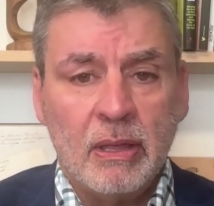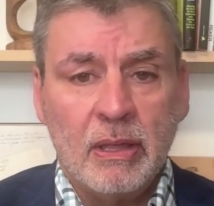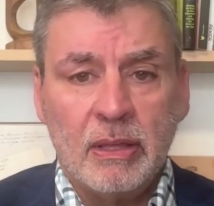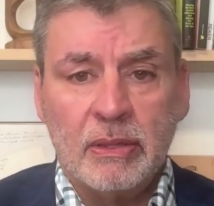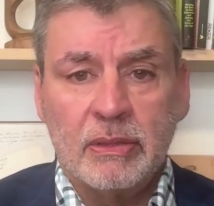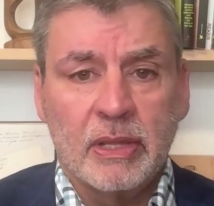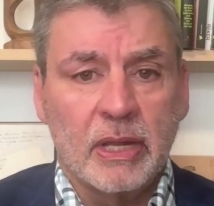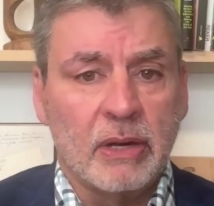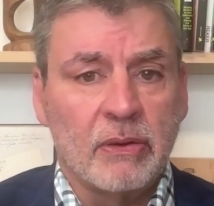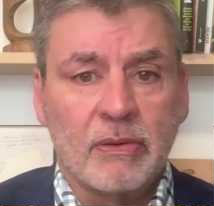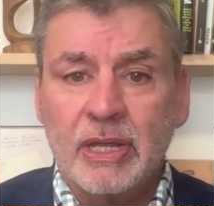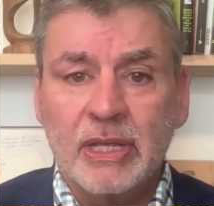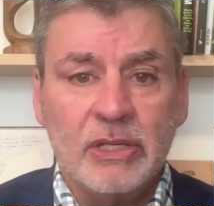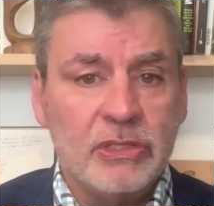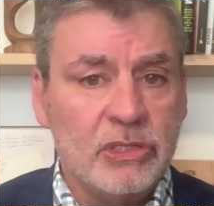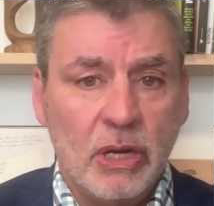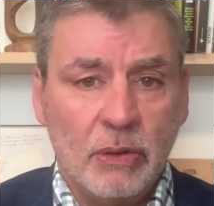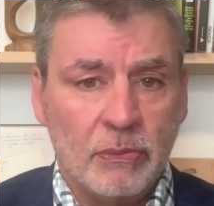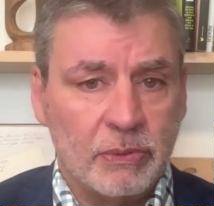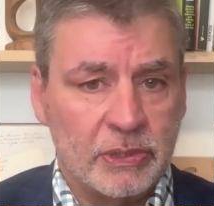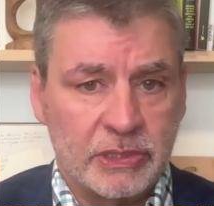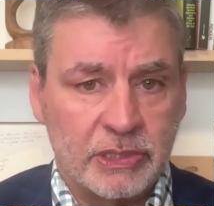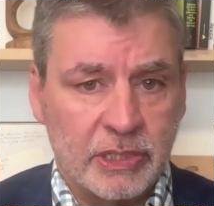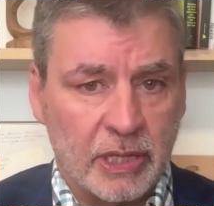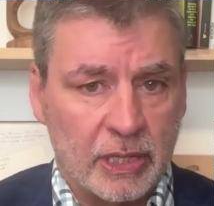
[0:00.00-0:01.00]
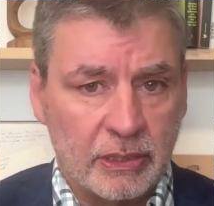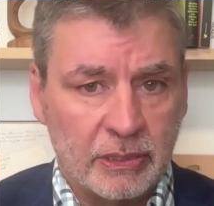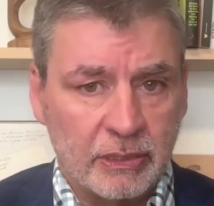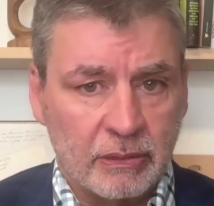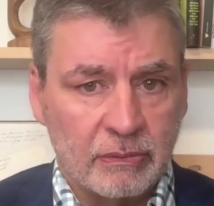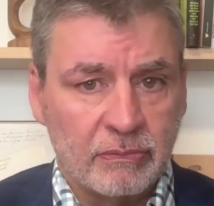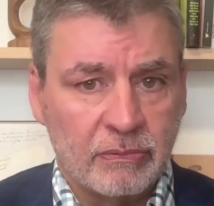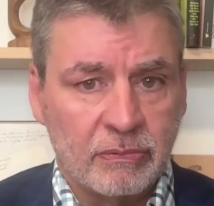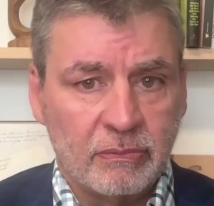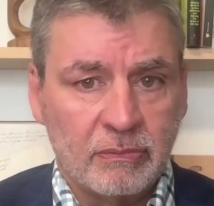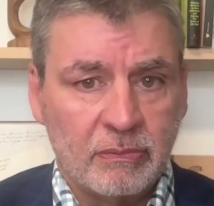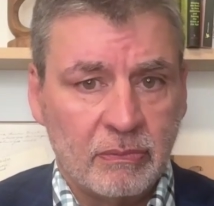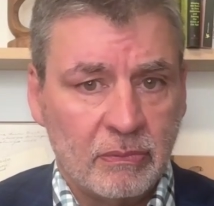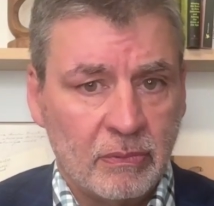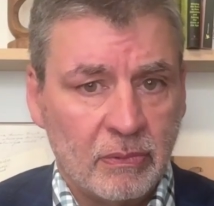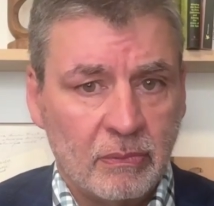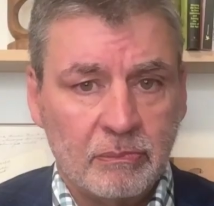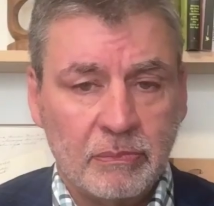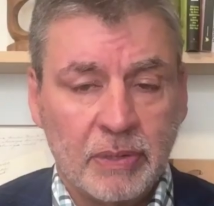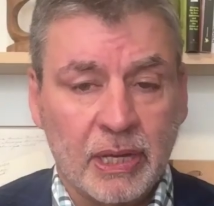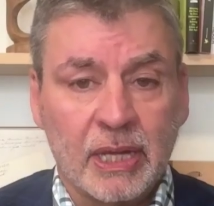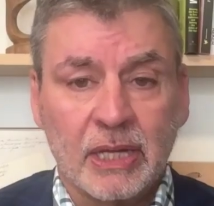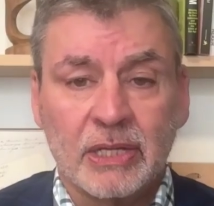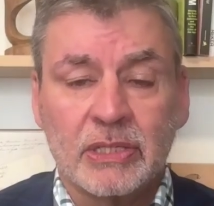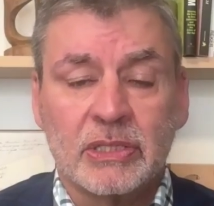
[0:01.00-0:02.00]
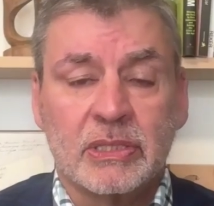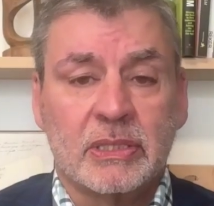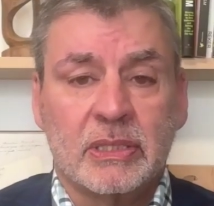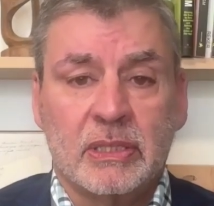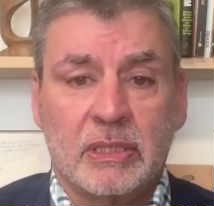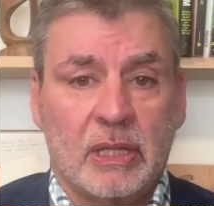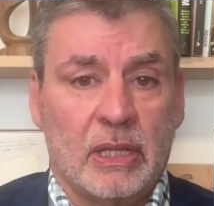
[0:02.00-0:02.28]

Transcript: there is no incentive, because